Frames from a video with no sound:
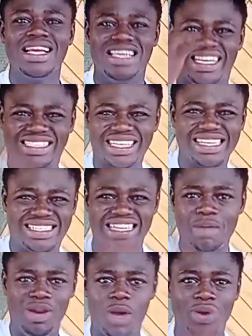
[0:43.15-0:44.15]
Yes,
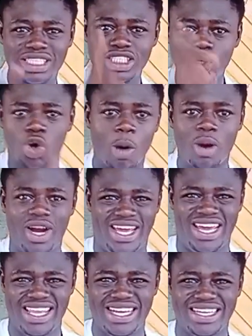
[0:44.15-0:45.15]
any player with you come on
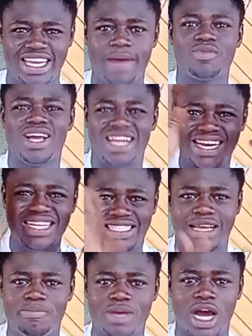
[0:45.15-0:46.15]
and end that and
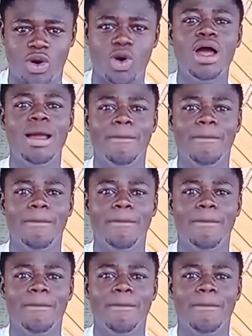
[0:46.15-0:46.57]
anytime piano,